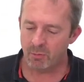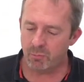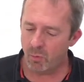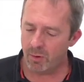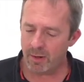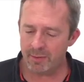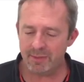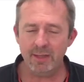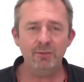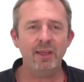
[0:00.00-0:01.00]
For
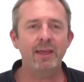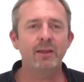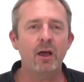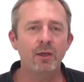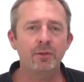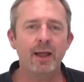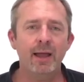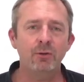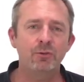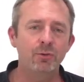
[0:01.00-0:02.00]
these and other
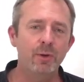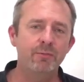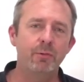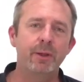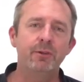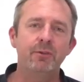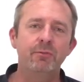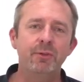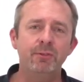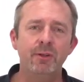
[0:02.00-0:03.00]
how-to
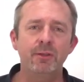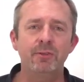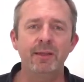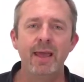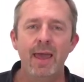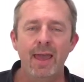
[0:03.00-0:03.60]
information, visit us at